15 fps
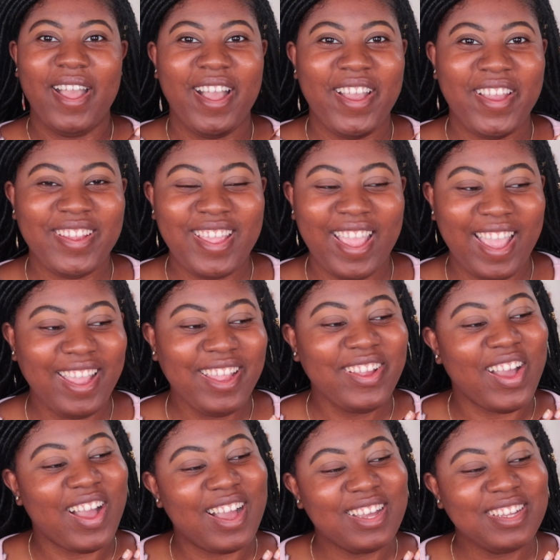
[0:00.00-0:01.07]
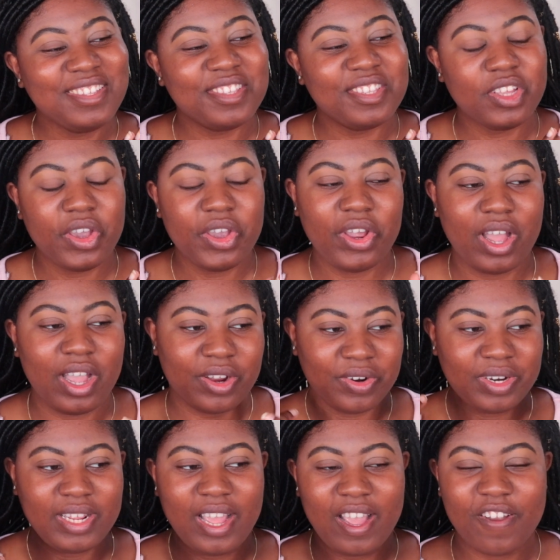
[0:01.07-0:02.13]
Okay guys, so I
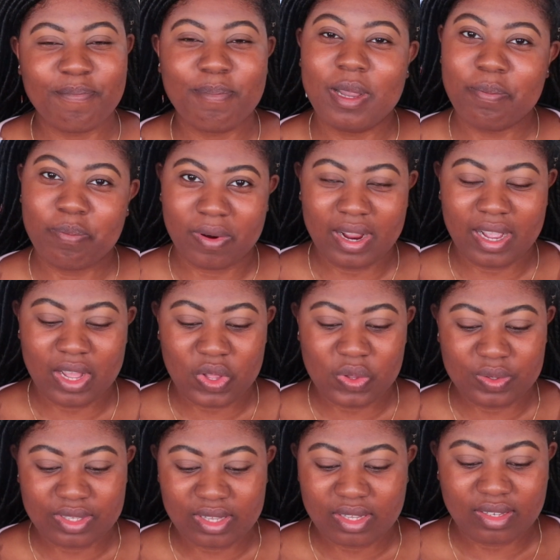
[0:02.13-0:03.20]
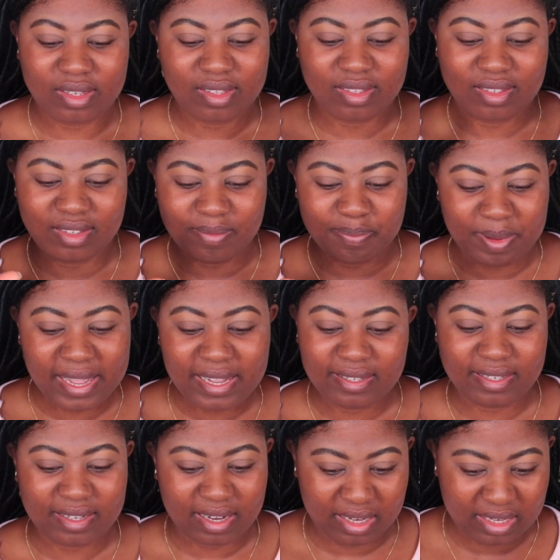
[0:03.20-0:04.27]
already have my brows
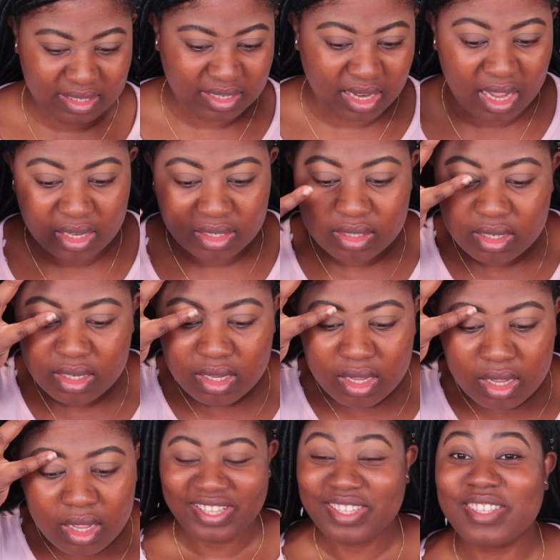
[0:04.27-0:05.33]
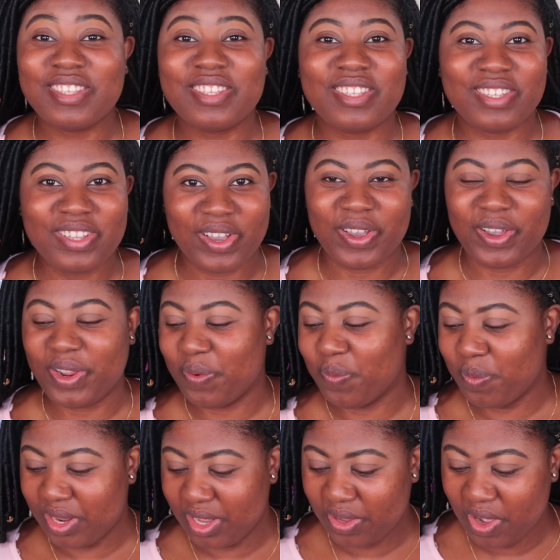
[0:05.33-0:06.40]
basically done. So
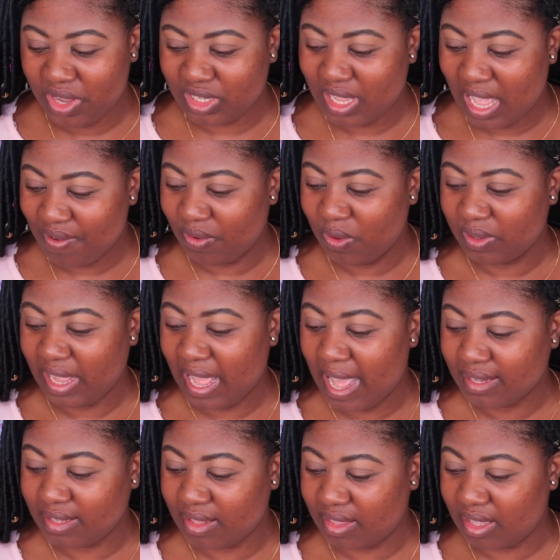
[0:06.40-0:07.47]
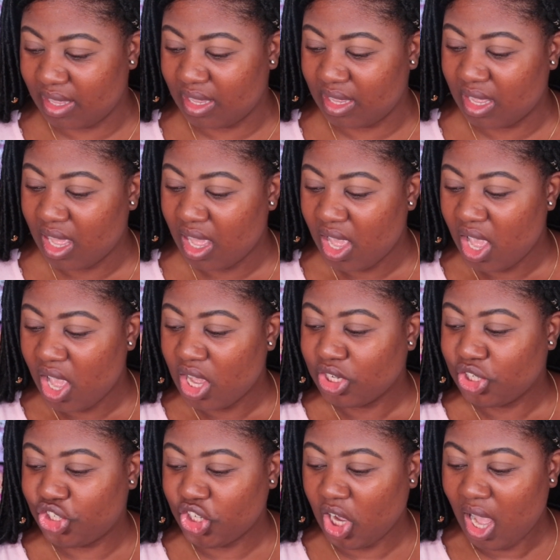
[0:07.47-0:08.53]
we are going to have a look at the
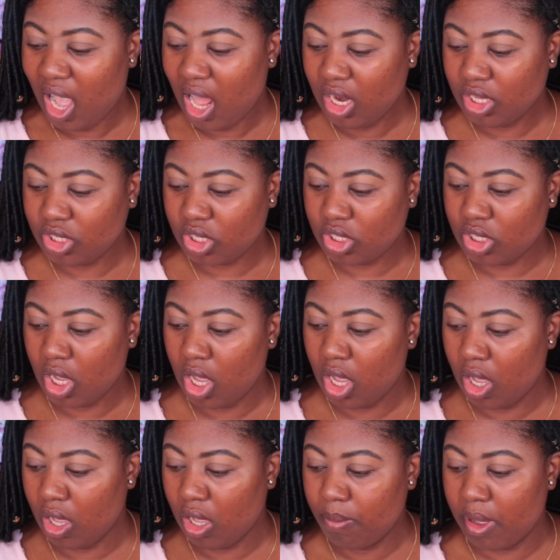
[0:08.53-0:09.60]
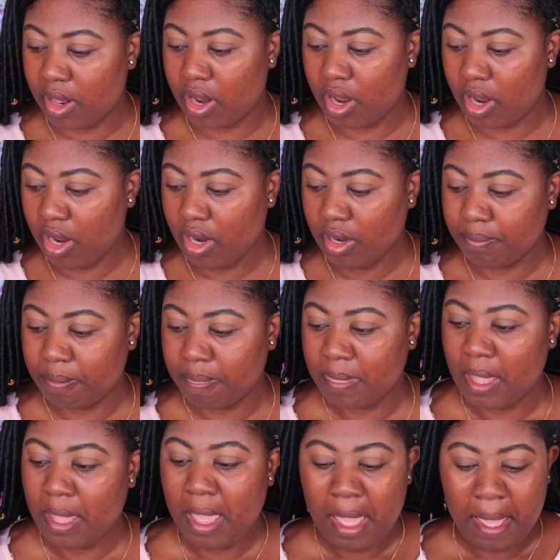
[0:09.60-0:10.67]
Charlotte Tilbury
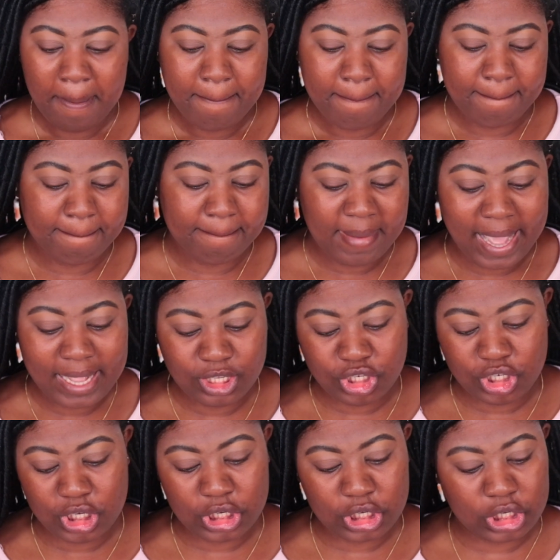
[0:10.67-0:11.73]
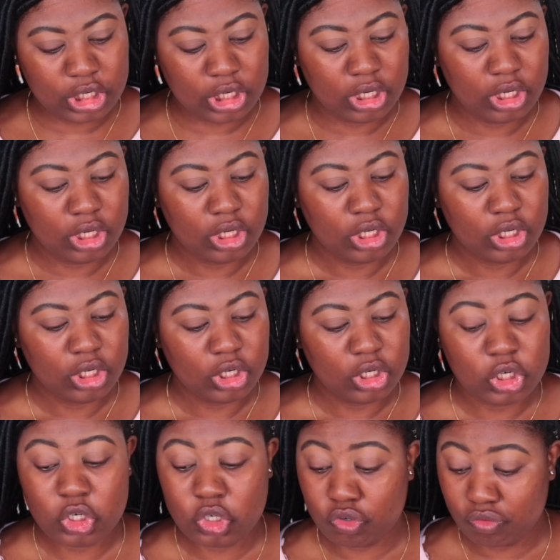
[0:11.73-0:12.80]
Magic
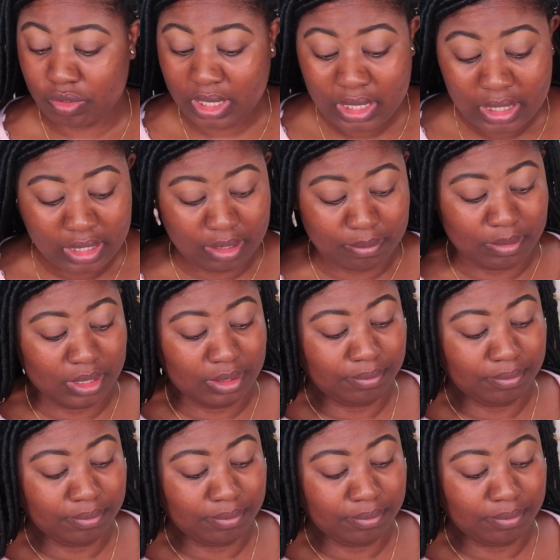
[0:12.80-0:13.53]
Cream.